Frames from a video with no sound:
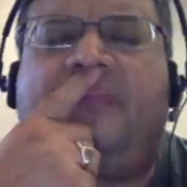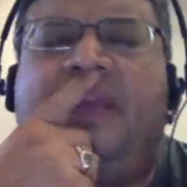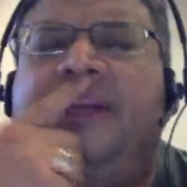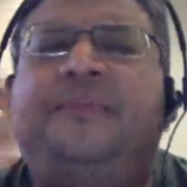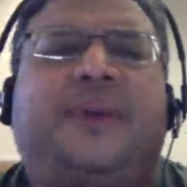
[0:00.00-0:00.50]

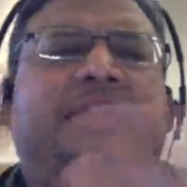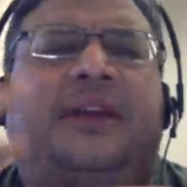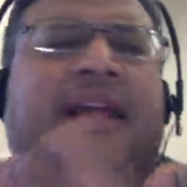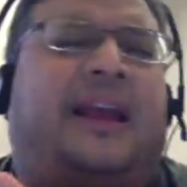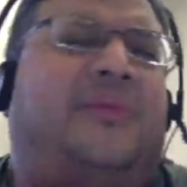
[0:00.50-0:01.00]
It depends.
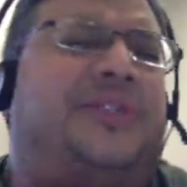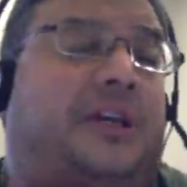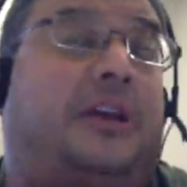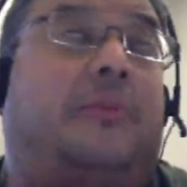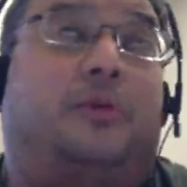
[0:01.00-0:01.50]
I wish I
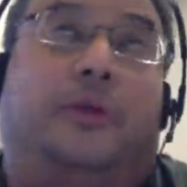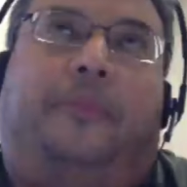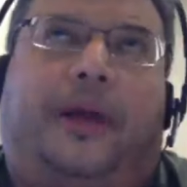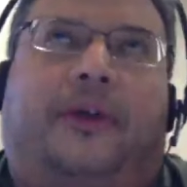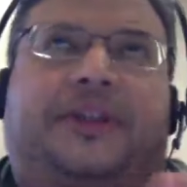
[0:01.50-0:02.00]
could come up with a
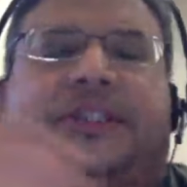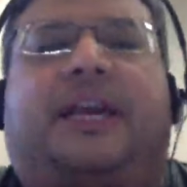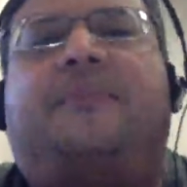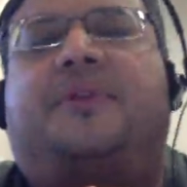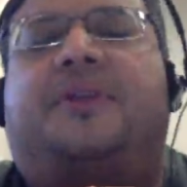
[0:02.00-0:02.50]
better
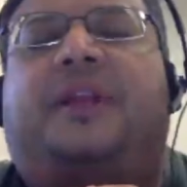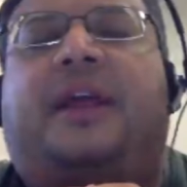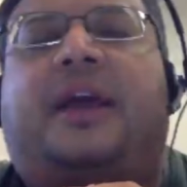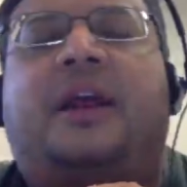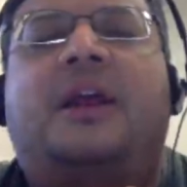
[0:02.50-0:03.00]
example than
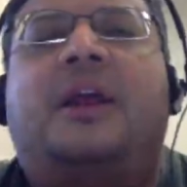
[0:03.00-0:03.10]
that.